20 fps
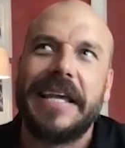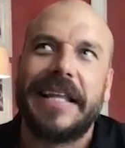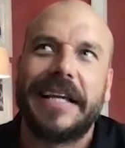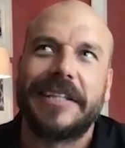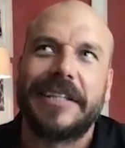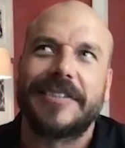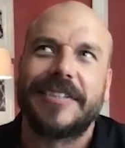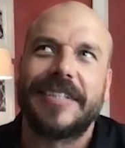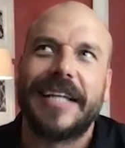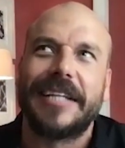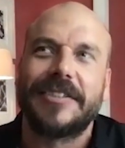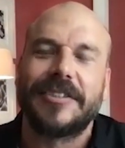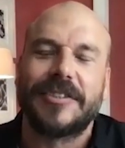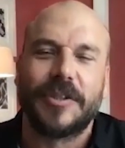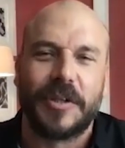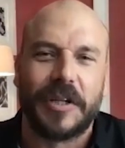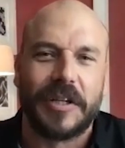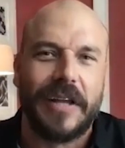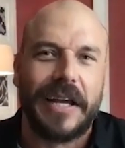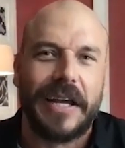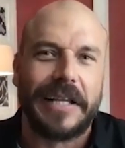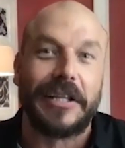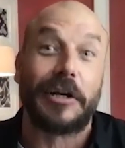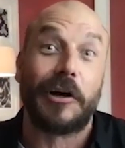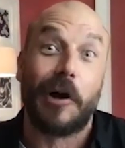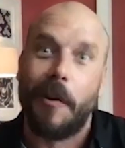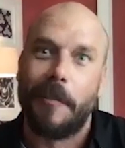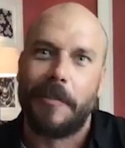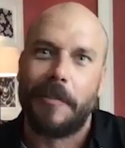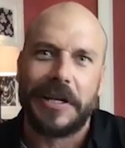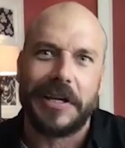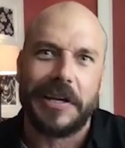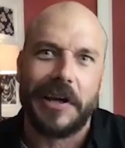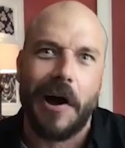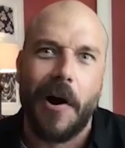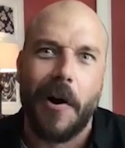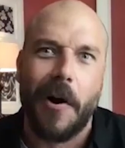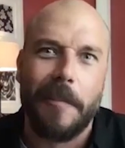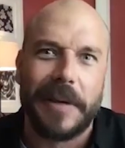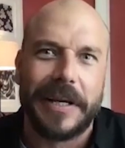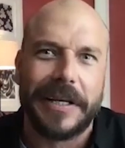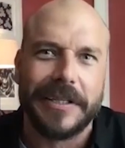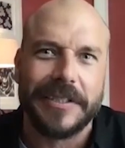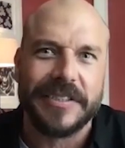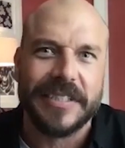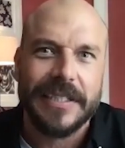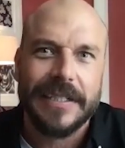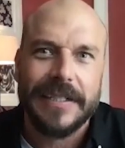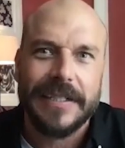that's sort of like the comedy gold, because